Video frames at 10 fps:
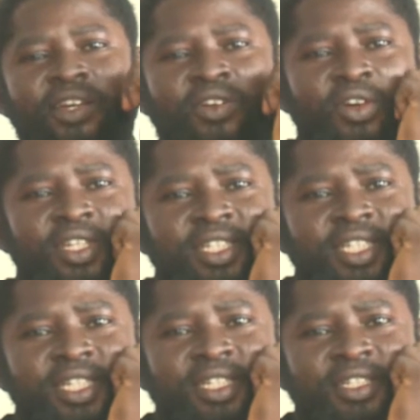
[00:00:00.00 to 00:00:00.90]
because they
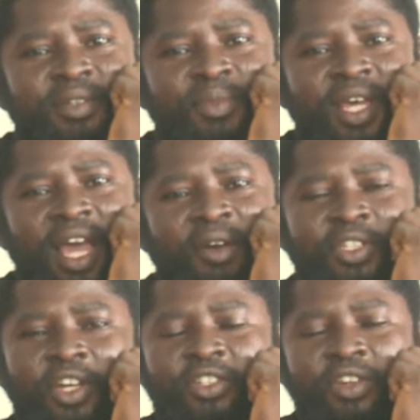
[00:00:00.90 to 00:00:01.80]
think, say, man, I
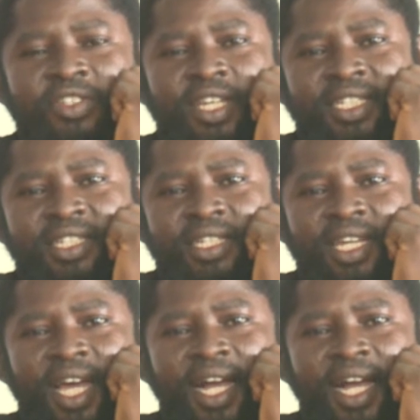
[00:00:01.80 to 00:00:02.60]
wish I just get this girl now,